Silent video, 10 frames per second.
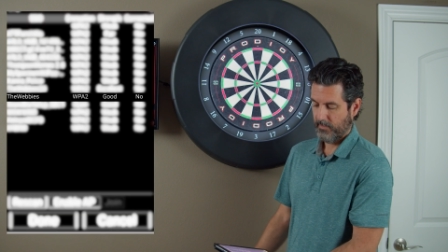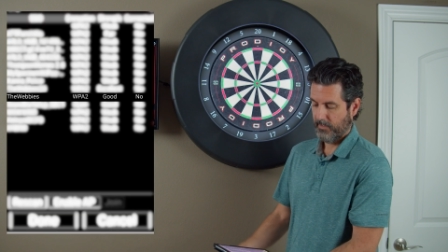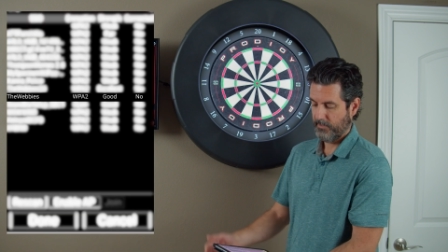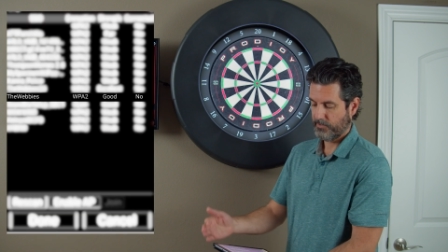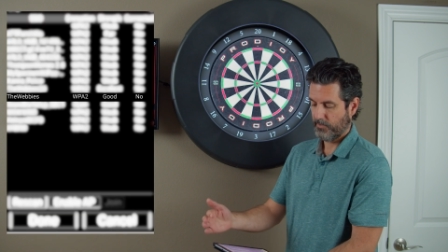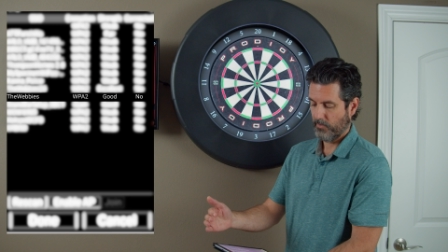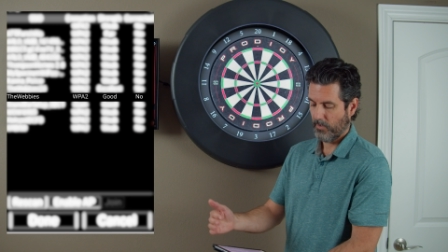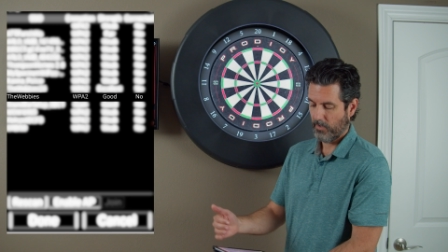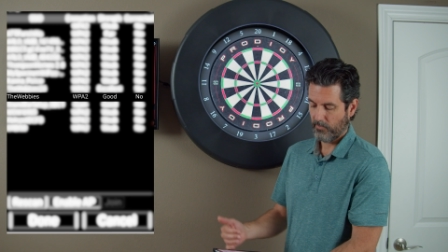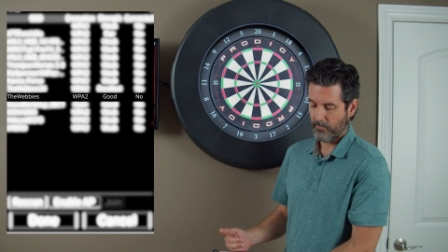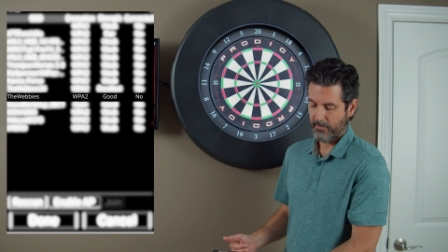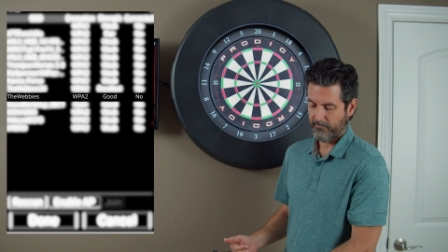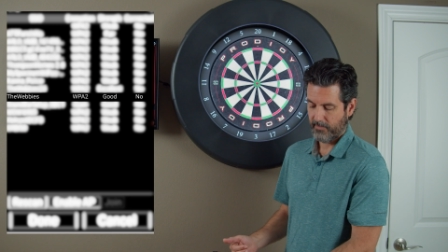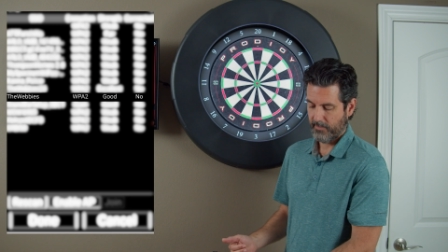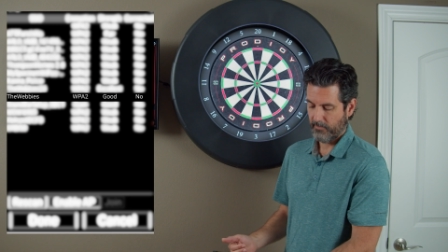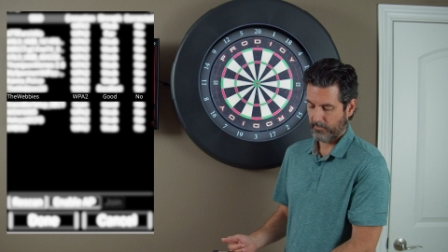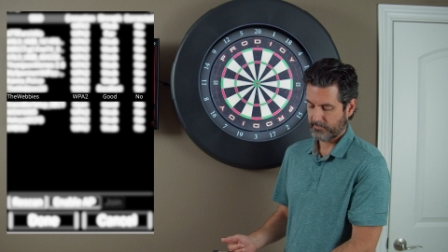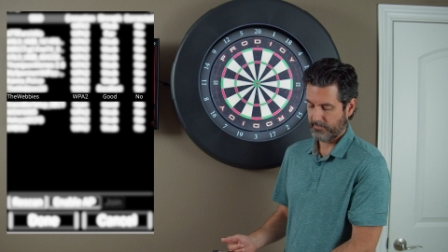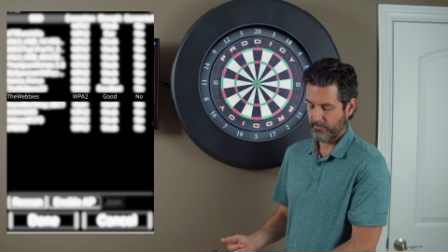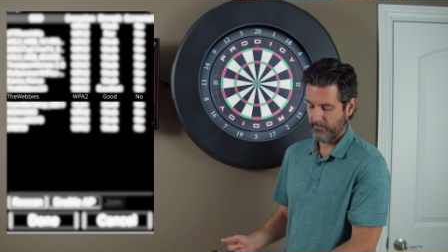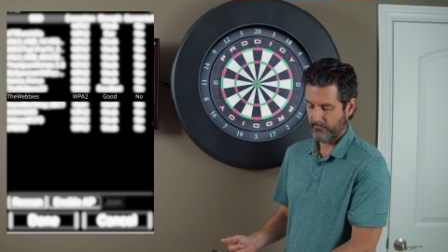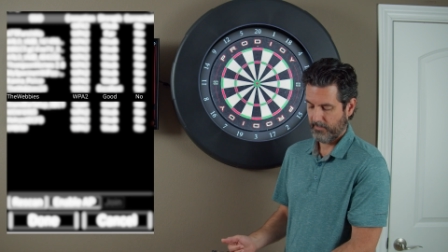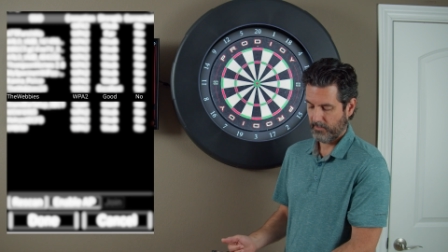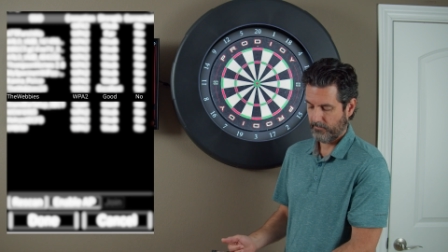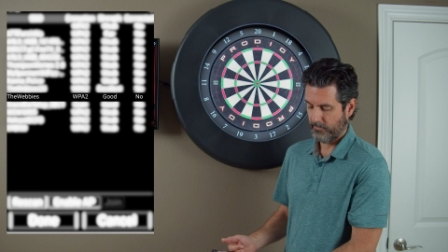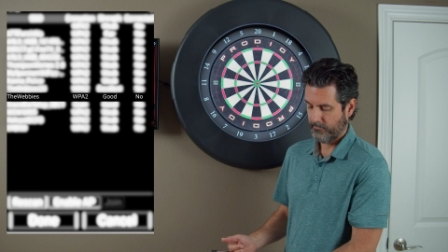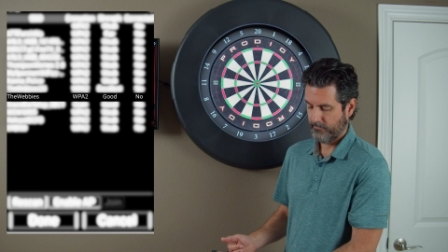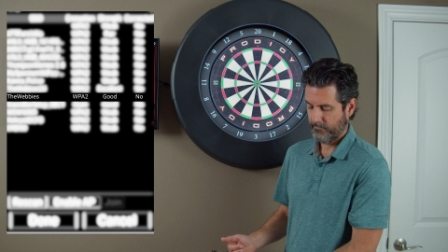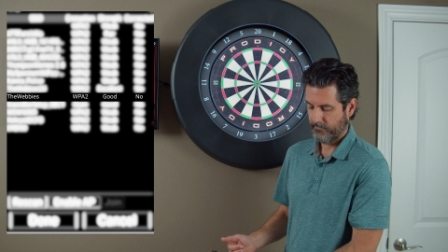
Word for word: and show you all the Wi-Fi networks that are available.